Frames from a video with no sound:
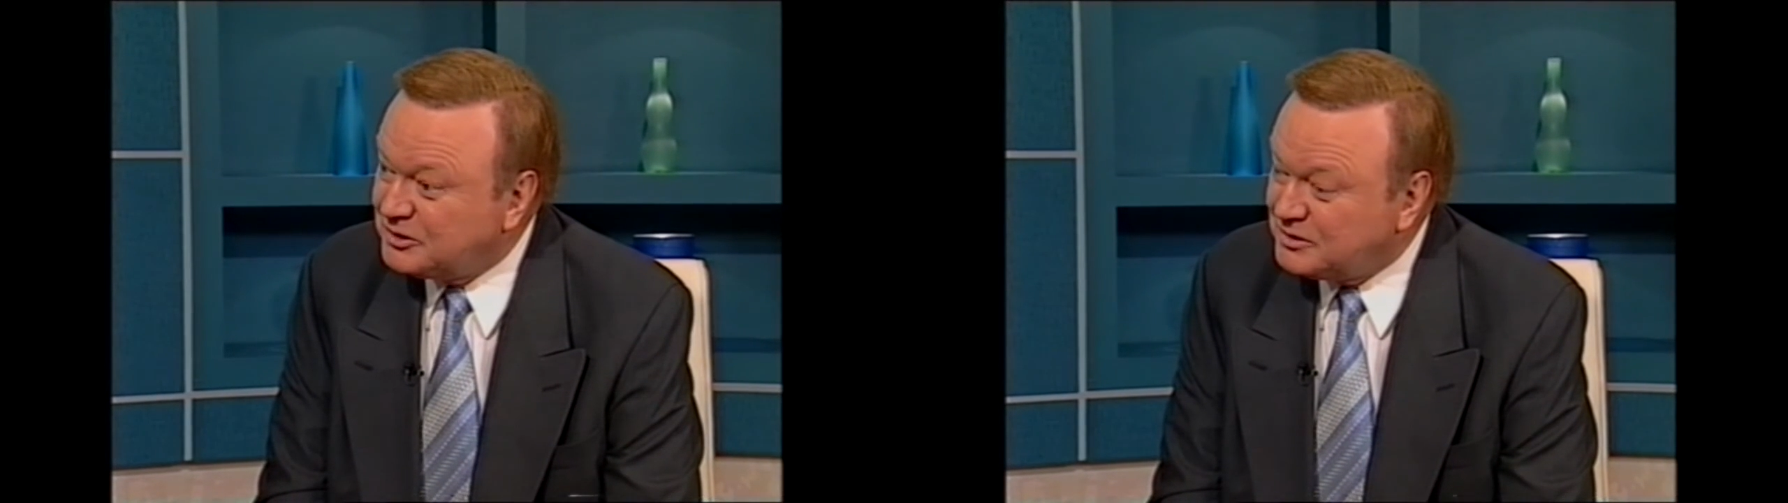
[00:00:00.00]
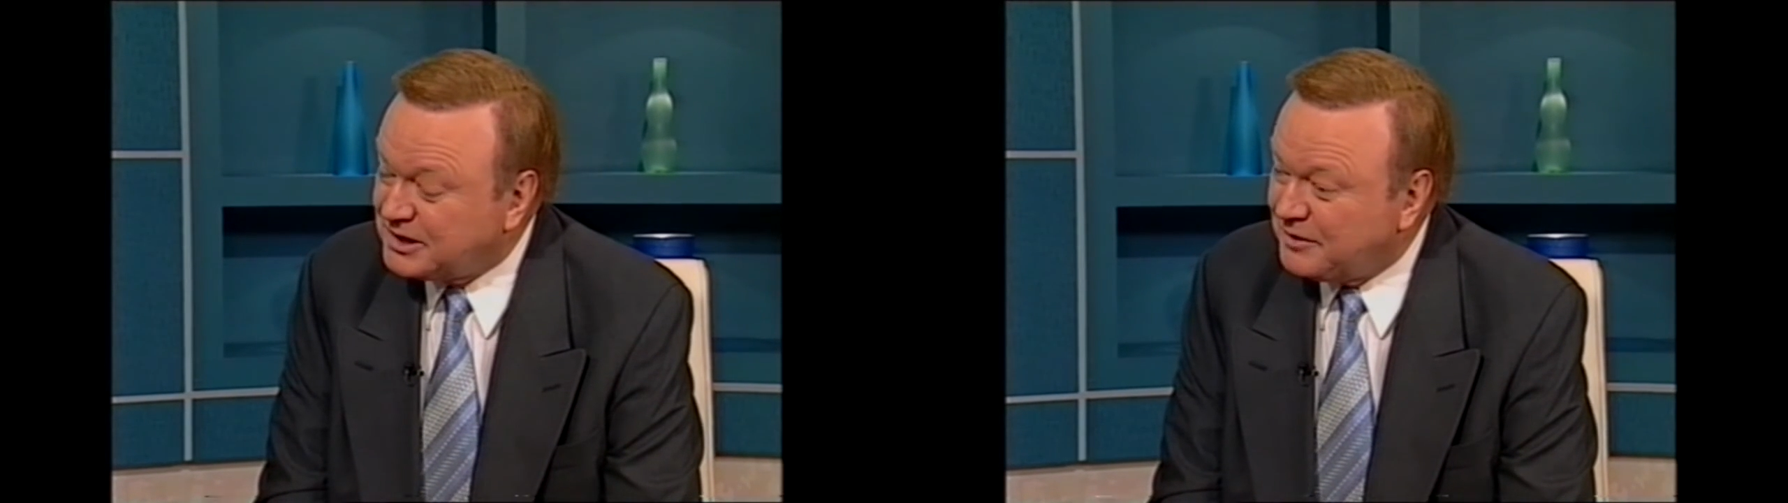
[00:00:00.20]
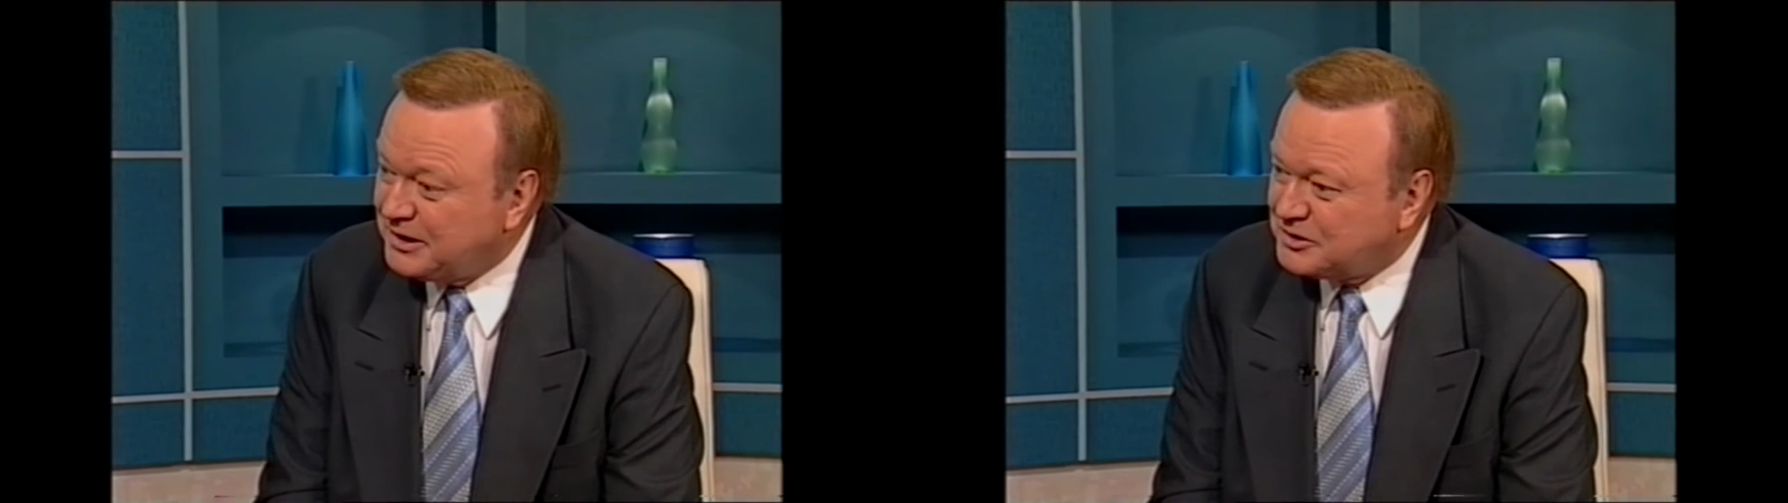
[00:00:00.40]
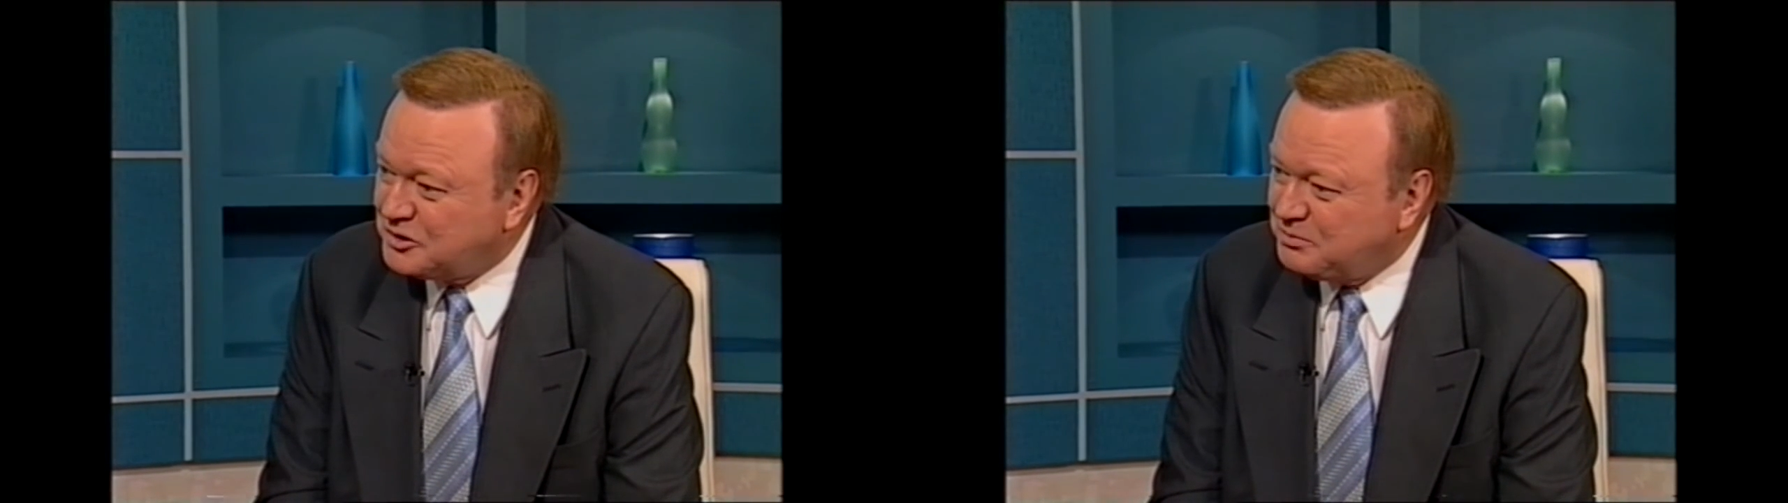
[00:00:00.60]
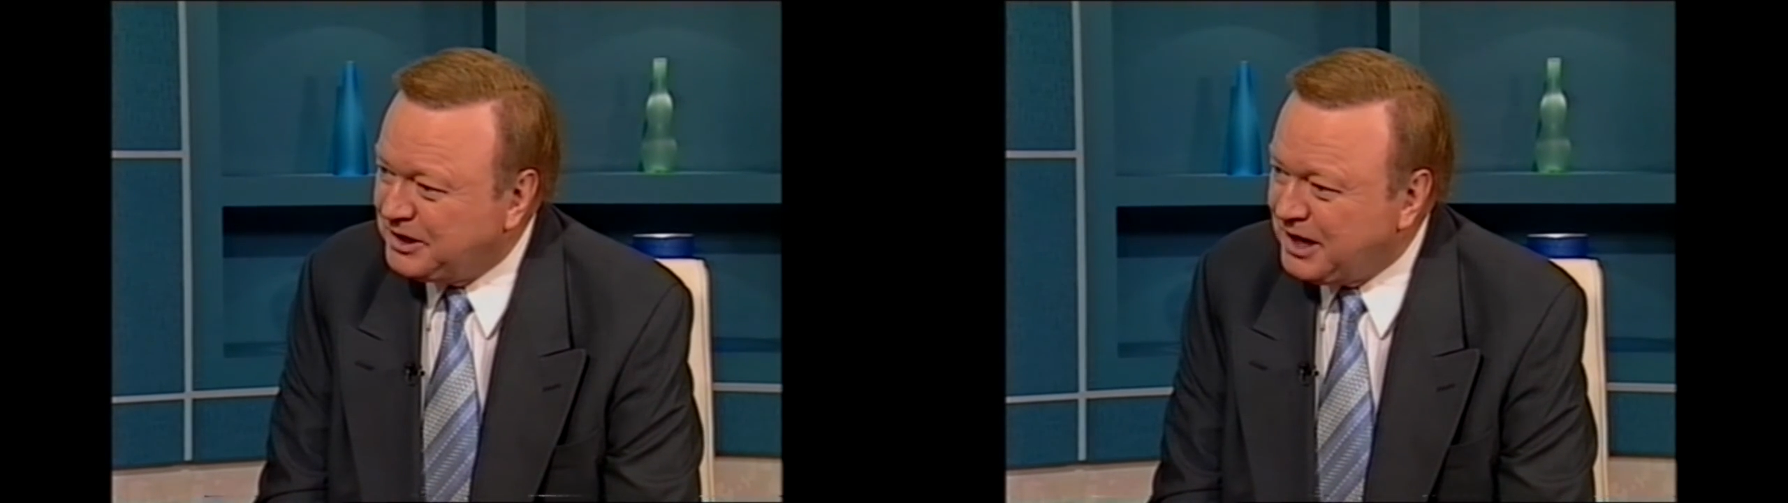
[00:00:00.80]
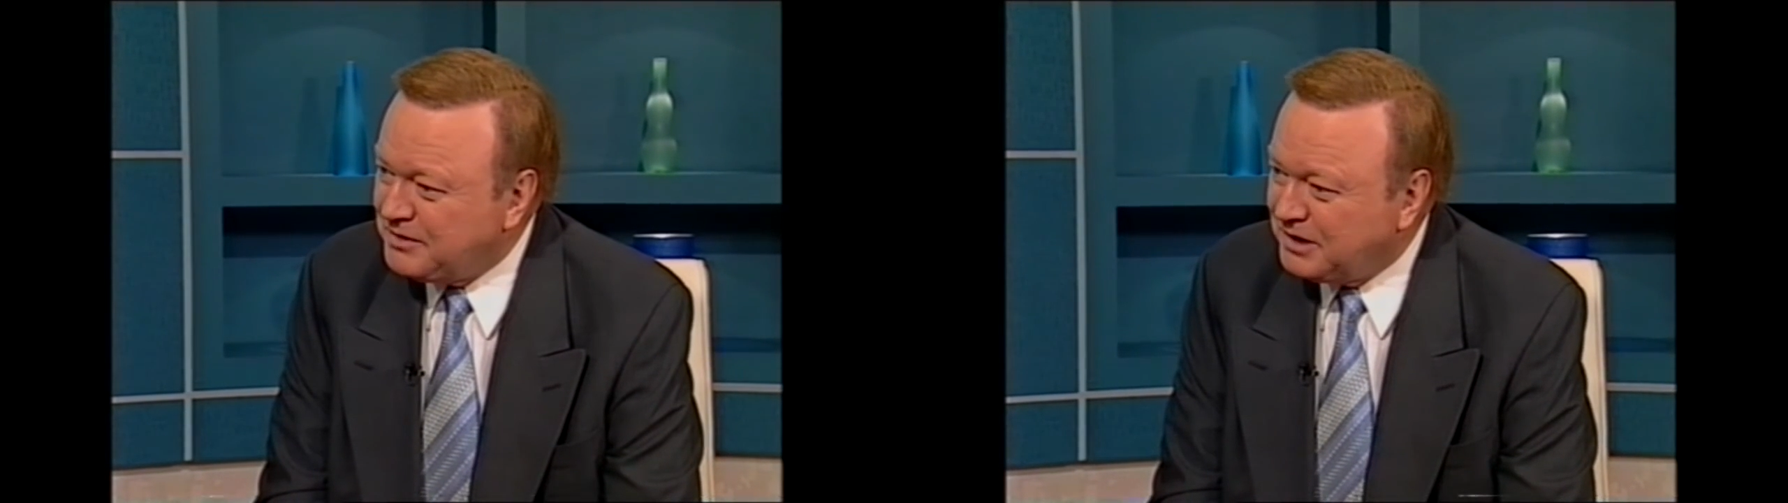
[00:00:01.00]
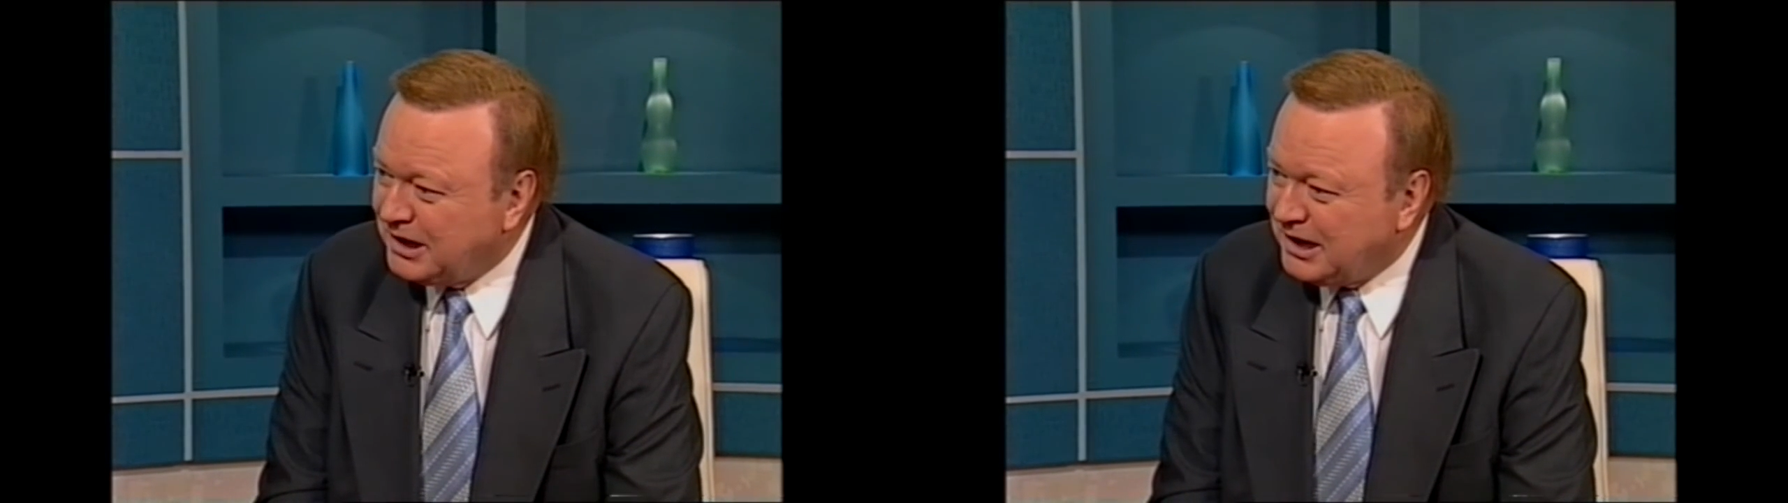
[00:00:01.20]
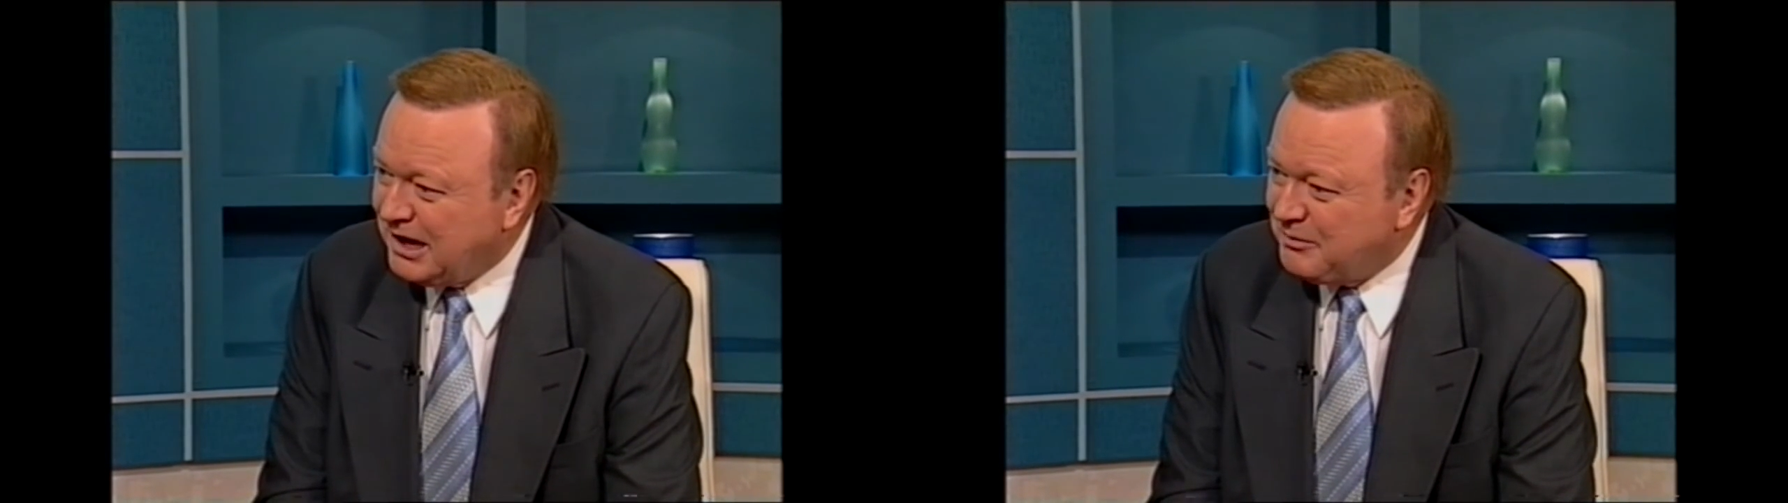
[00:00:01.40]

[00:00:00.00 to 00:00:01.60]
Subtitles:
and also I think it should be known how